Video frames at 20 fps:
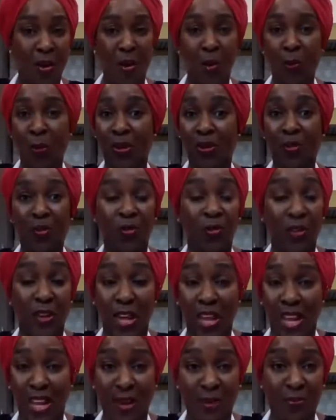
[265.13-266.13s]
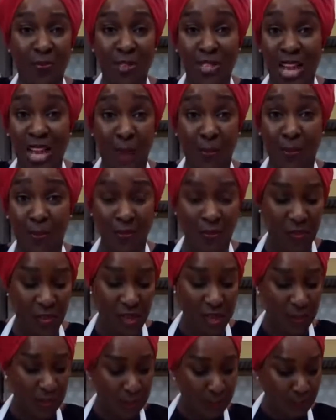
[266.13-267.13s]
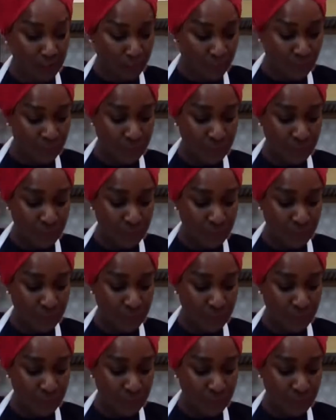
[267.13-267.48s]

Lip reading: open flame type of feeling.